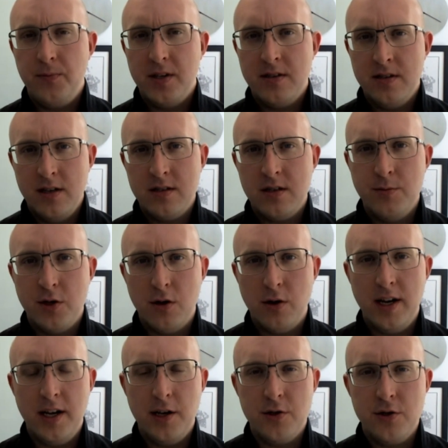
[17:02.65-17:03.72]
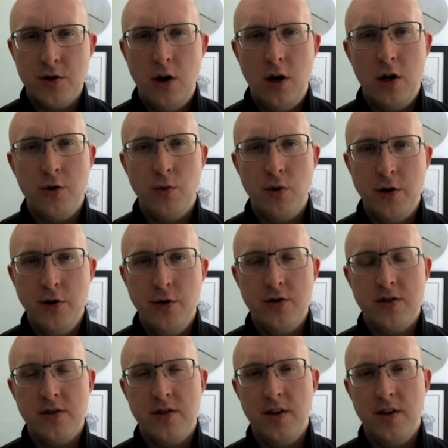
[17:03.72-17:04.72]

systems that are getting installed reduce